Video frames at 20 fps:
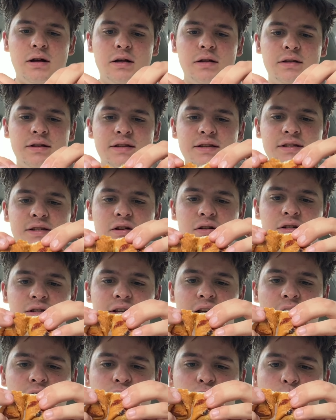this is their
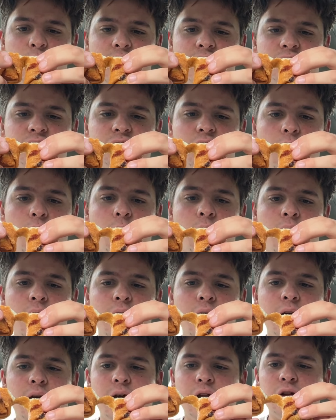Southwest. So
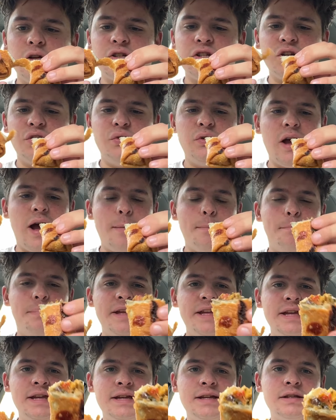it looks like you got
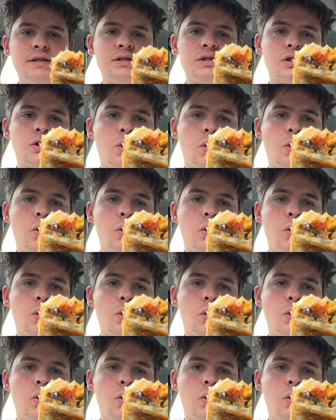beans,